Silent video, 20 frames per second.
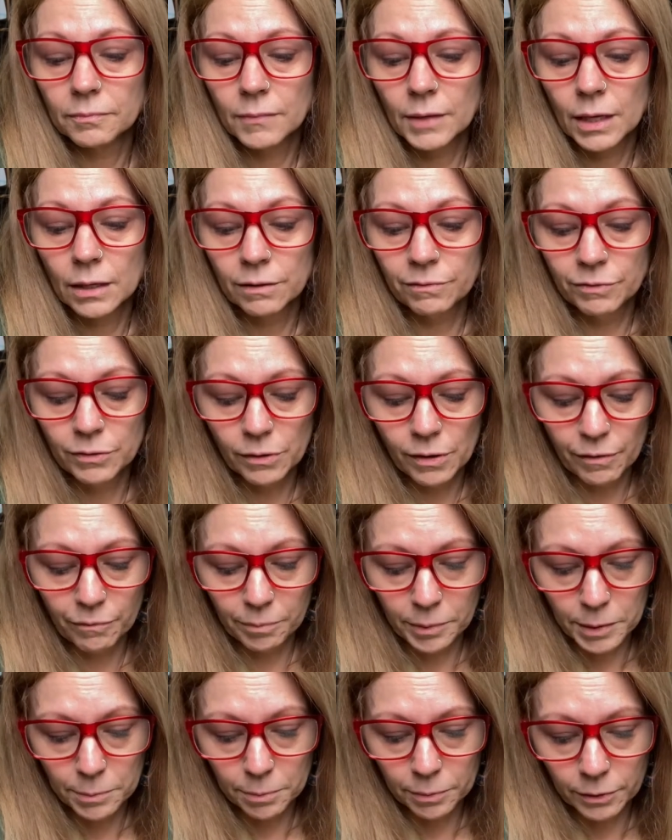And if you have
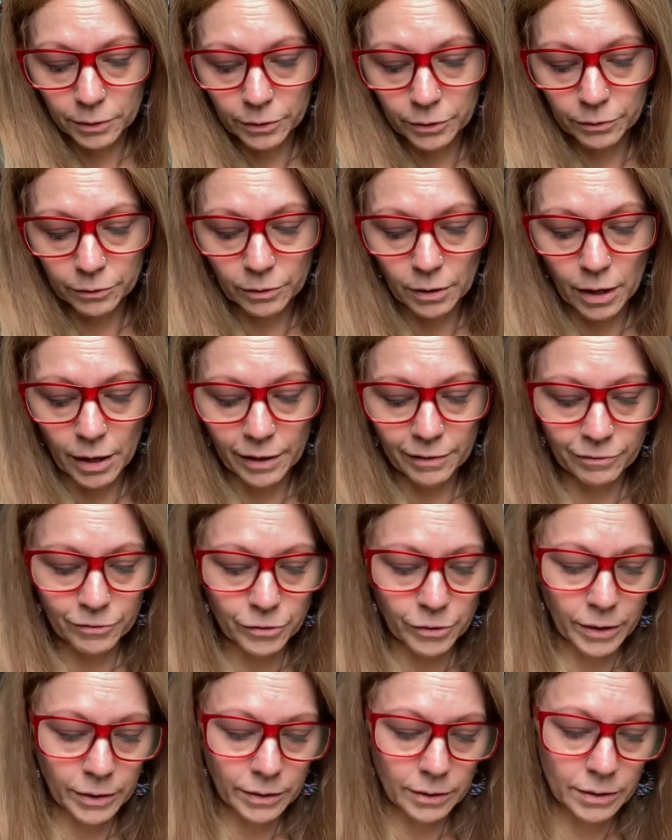people in your life
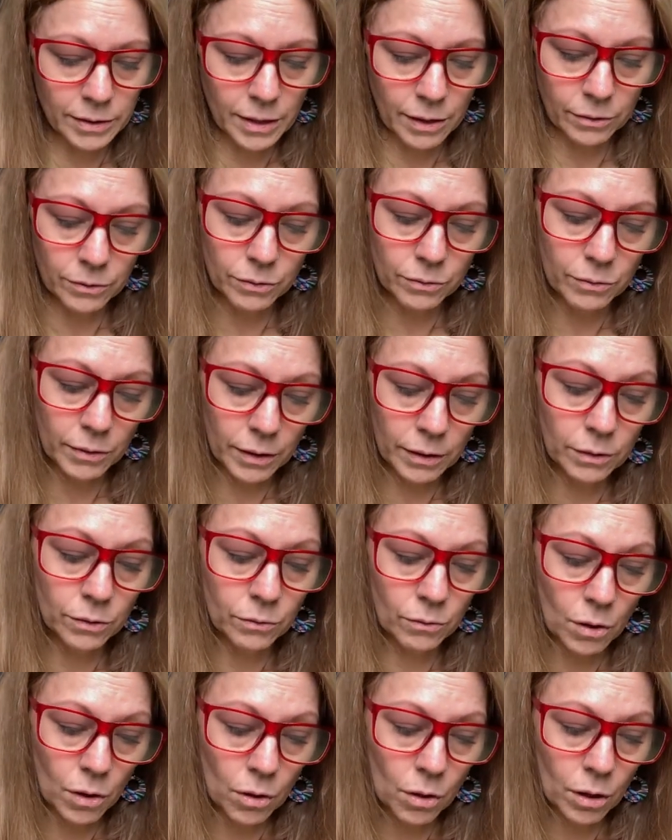trying to tell you that
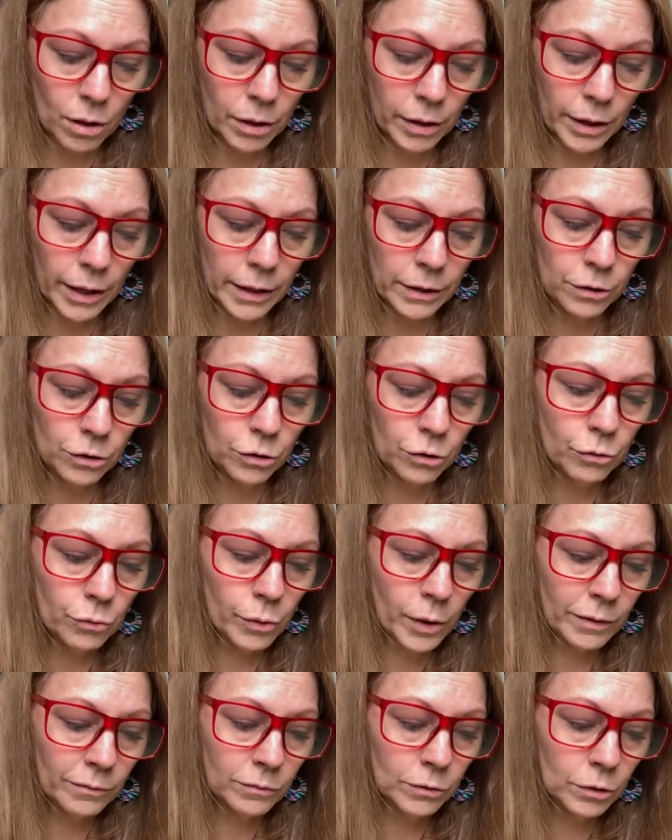you are, and you
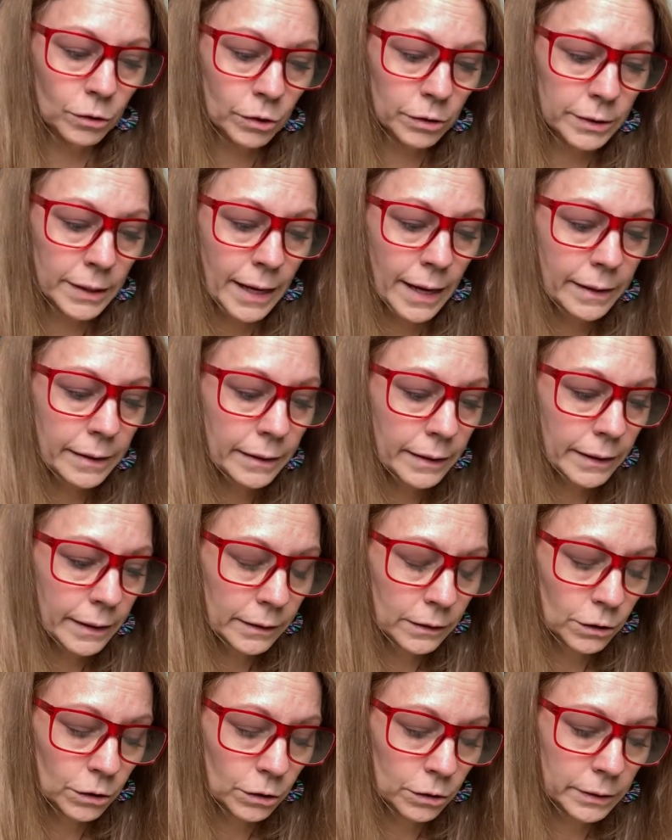have looked at it
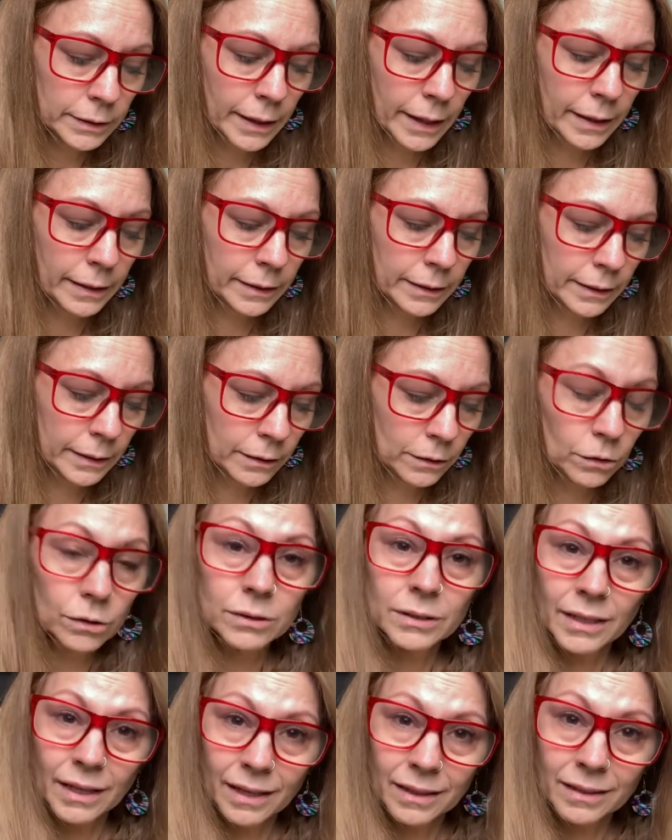and looked at it and
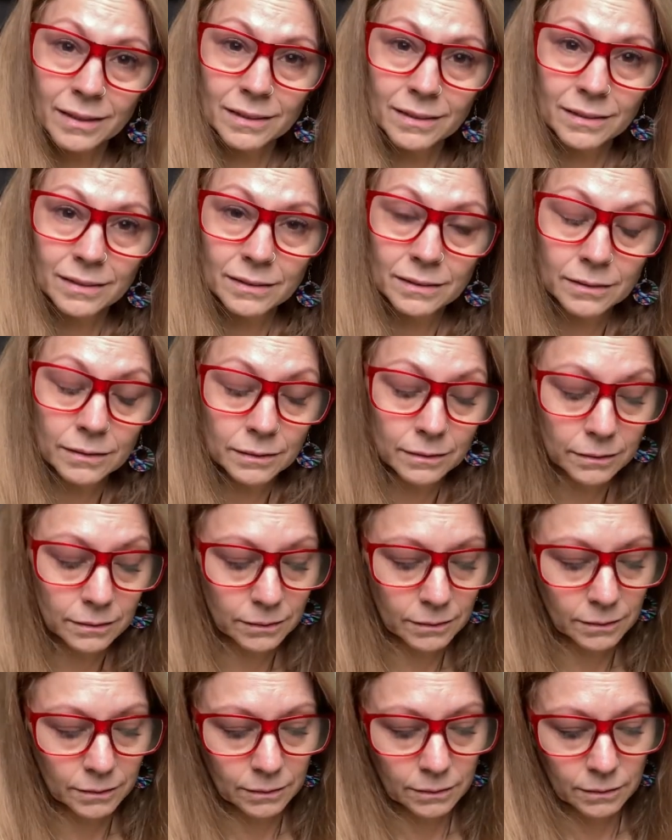looked at it,
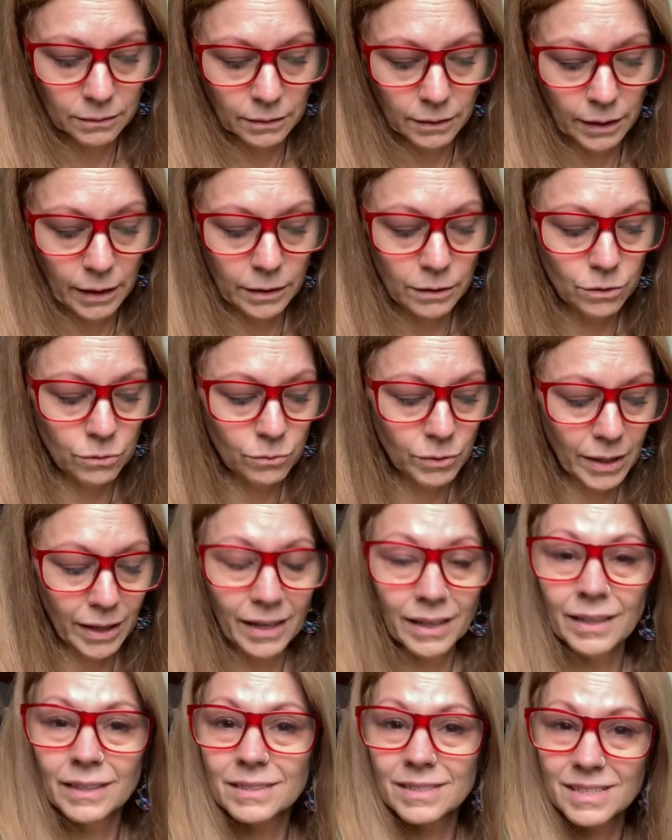and you
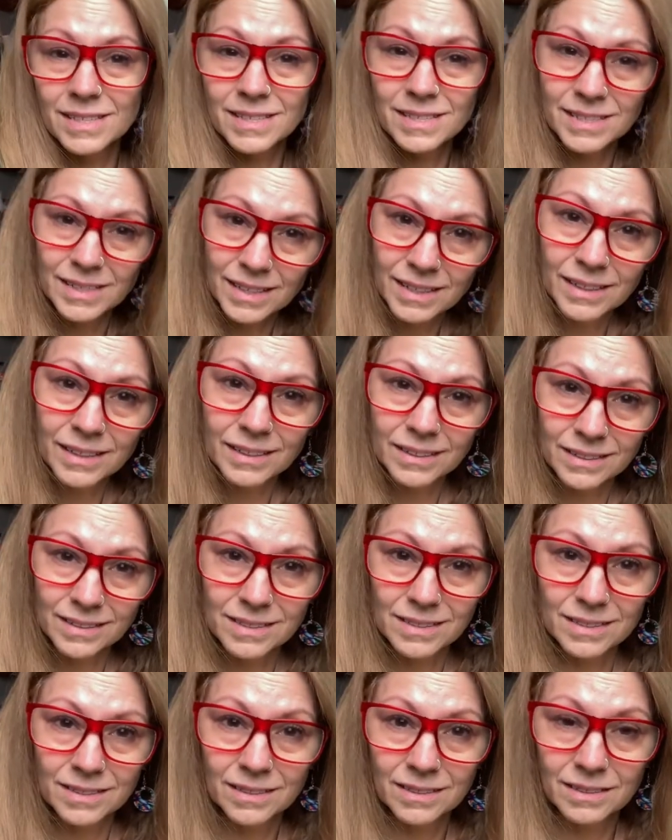can't see it,